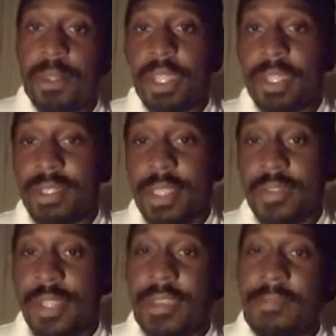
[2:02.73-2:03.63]
in like a
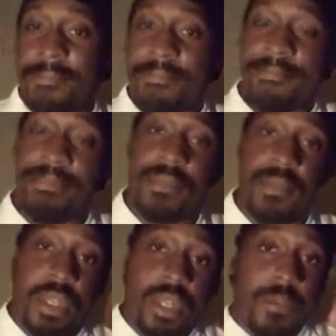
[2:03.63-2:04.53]
save-a-day,
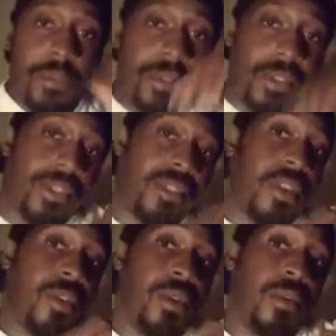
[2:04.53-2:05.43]
and I'll put
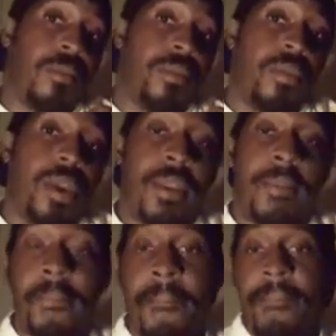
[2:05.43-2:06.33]
seasoning on them,
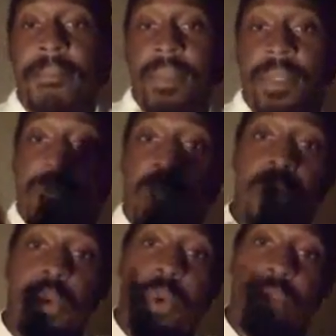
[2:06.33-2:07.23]
right? And then
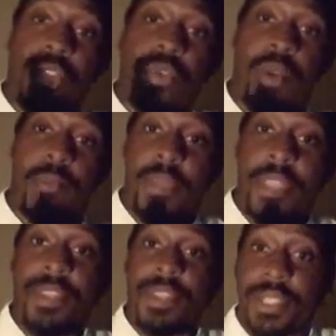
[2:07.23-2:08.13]
I'll roll the shrimp
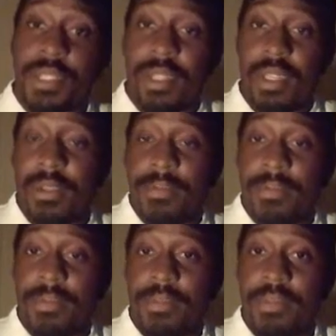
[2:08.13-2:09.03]
in the seasoning,
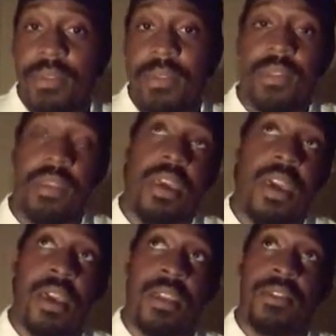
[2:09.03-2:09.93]

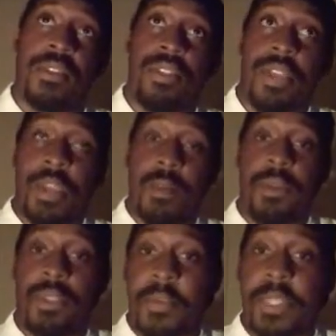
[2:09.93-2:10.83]
and then I'll
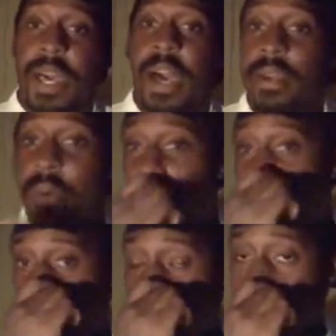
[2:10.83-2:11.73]
put them in the hot oil.